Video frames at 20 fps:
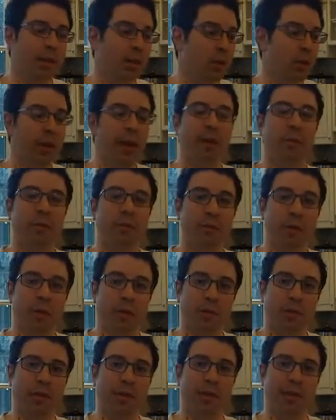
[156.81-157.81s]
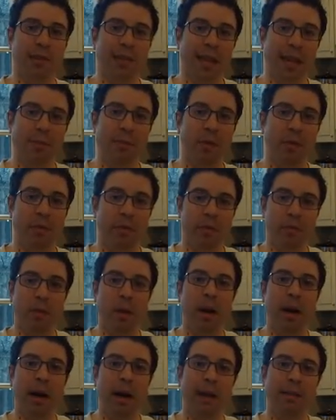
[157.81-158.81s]
you know, that refers to the taper of the
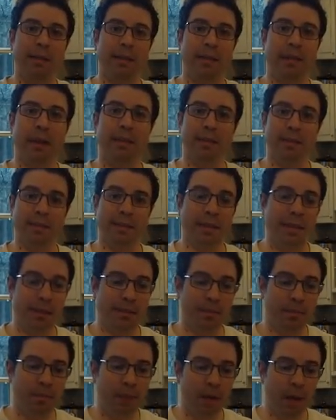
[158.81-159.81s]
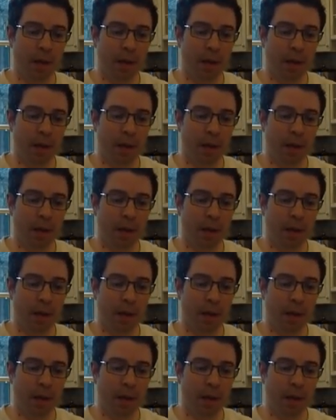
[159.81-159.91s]
rod at the tip.